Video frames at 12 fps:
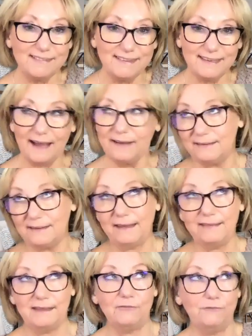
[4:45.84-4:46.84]
And I
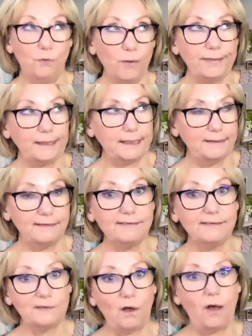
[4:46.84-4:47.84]
think fourthly, this
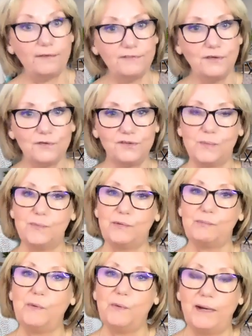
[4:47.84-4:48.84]
is also super
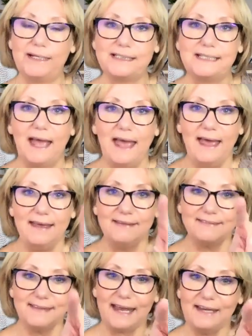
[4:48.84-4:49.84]
important,
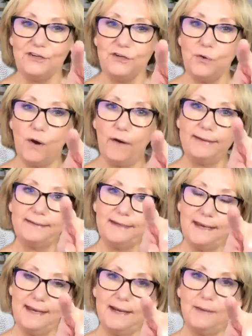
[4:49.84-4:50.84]
set your
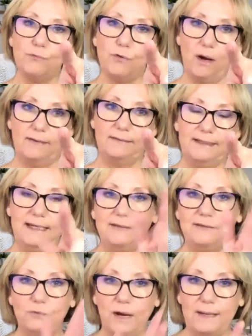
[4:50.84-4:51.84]
camera
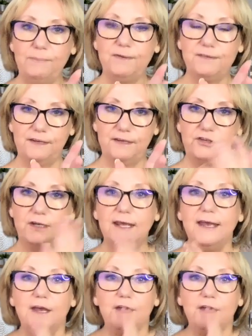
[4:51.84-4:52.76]
in the right position.